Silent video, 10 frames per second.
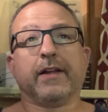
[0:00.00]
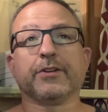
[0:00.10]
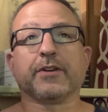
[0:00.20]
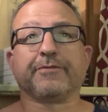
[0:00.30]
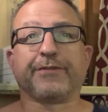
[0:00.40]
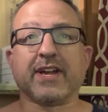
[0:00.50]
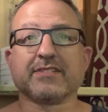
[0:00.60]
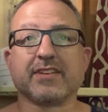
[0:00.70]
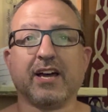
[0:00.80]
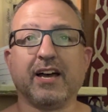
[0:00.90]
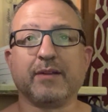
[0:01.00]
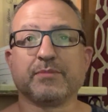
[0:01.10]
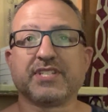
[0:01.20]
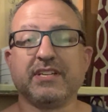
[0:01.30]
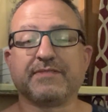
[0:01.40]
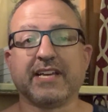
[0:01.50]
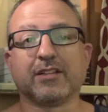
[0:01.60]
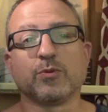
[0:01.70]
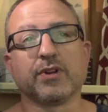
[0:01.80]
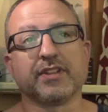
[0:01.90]
Hello again, friends. I am Steve
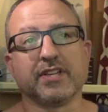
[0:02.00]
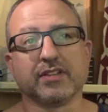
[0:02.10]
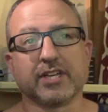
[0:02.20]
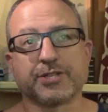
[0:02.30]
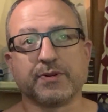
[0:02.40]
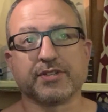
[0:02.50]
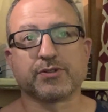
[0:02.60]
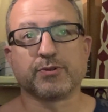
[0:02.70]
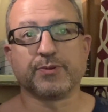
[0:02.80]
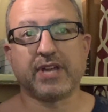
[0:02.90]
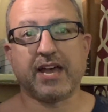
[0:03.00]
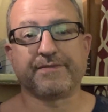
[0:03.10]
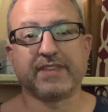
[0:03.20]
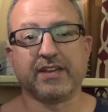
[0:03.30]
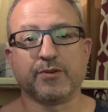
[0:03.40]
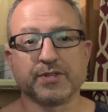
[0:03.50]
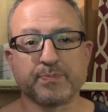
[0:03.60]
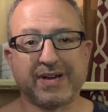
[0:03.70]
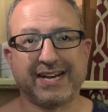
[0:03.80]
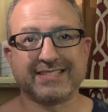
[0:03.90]
Taylor, one of the illustrious crew at
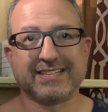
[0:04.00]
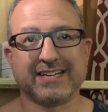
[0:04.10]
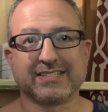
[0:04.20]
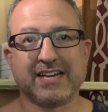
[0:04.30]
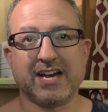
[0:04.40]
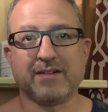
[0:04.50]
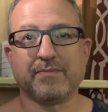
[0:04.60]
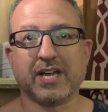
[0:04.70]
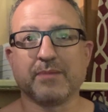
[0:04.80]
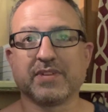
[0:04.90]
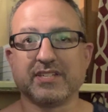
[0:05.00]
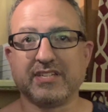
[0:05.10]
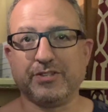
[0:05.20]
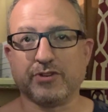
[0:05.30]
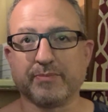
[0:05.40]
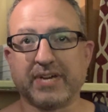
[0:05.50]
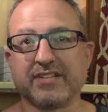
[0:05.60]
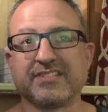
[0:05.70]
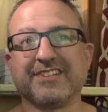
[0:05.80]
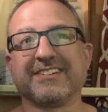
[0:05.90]
fthatnoisepod.com. I am continuing my
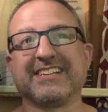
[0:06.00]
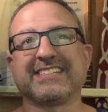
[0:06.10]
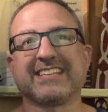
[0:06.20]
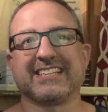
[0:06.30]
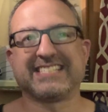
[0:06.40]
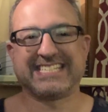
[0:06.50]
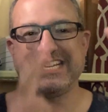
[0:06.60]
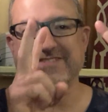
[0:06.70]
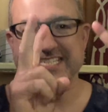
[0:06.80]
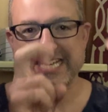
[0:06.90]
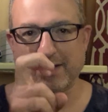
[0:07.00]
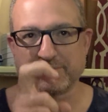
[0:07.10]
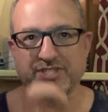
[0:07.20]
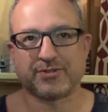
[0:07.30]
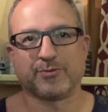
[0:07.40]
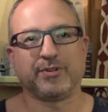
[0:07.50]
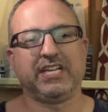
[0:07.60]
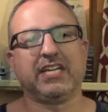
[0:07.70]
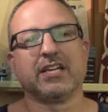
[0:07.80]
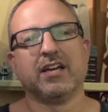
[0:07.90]
series, Steve Attempts to
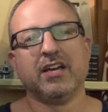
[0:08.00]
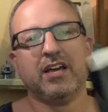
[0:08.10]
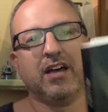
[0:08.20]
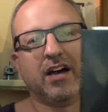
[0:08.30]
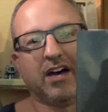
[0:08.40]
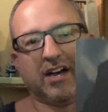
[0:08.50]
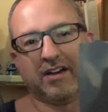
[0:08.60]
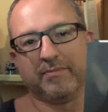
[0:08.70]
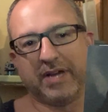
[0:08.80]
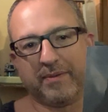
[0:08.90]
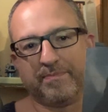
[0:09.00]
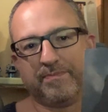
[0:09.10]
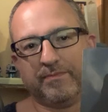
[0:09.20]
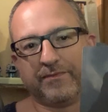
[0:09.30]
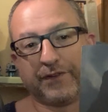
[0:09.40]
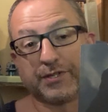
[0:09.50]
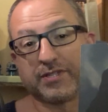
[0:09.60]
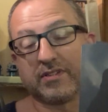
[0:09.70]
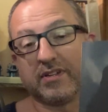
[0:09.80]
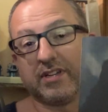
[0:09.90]
Read, my
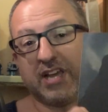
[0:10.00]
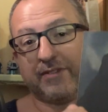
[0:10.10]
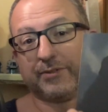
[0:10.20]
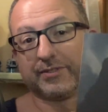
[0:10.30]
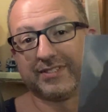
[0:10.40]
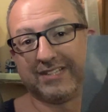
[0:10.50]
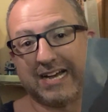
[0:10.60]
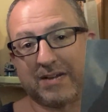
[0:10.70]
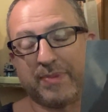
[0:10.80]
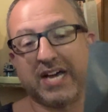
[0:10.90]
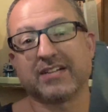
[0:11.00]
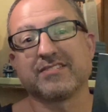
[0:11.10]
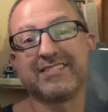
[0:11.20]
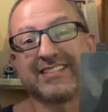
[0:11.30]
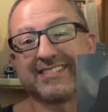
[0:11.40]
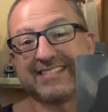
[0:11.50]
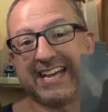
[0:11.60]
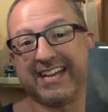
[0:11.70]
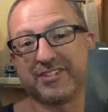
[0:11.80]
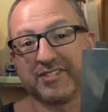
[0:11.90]
first novel, The Lockbox. This is
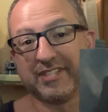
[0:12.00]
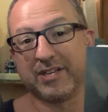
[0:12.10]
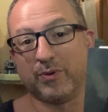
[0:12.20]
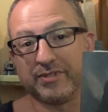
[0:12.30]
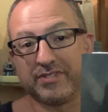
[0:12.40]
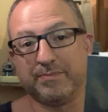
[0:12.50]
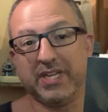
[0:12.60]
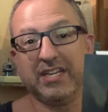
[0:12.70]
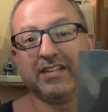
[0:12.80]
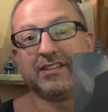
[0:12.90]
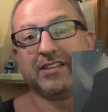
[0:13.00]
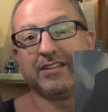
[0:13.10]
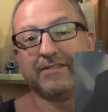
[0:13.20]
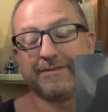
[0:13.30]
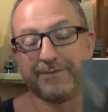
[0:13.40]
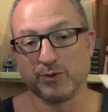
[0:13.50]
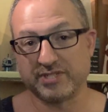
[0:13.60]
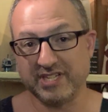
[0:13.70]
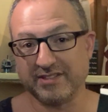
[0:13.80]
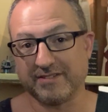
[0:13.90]
actually going to be the
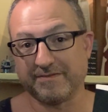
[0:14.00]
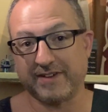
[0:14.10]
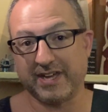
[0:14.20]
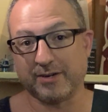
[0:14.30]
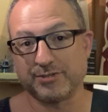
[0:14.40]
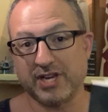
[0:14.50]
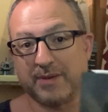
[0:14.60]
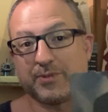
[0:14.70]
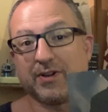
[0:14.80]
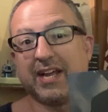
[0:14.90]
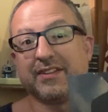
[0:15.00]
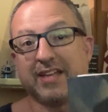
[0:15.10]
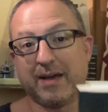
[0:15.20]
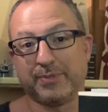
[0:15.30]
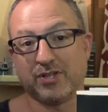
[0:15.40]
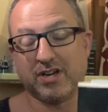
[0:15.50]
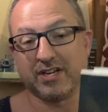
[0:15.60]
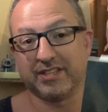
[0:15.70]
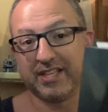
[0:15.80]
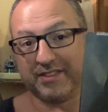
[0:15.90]
14th and final chapter and the
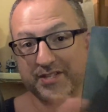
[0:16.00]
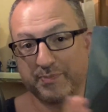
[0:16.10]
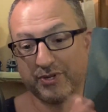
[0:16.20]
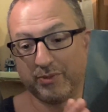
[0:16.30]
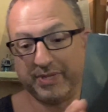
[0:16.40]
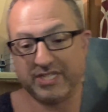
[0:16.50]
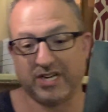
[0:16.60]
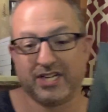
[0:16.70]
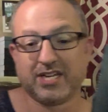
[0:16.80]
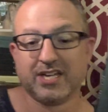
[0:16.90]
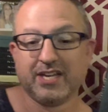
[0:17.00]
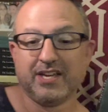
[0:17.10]
epilogue, and then this book will be done.